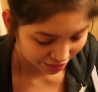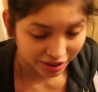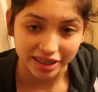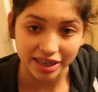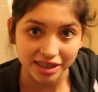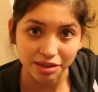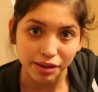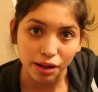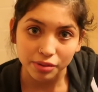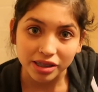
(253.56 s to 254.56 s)
I really need
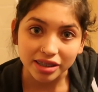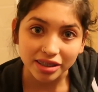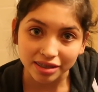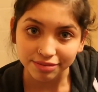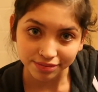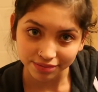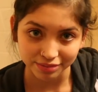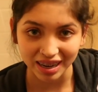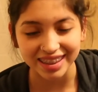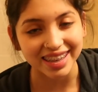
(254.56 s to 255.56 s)
some help clearly
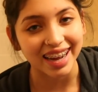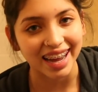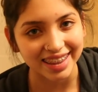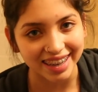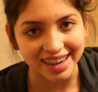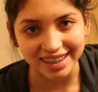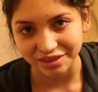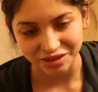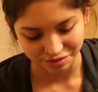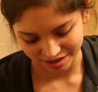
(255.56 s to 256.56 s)
but I think I think I didn't
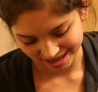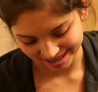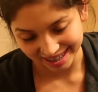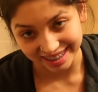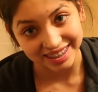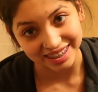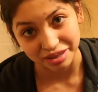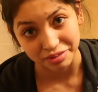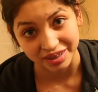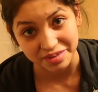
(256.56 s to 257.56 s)
do too bad, and I think she
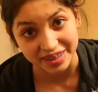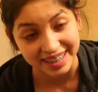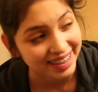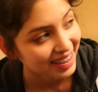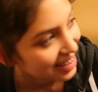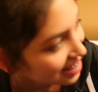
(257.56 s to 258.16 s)
did really really good.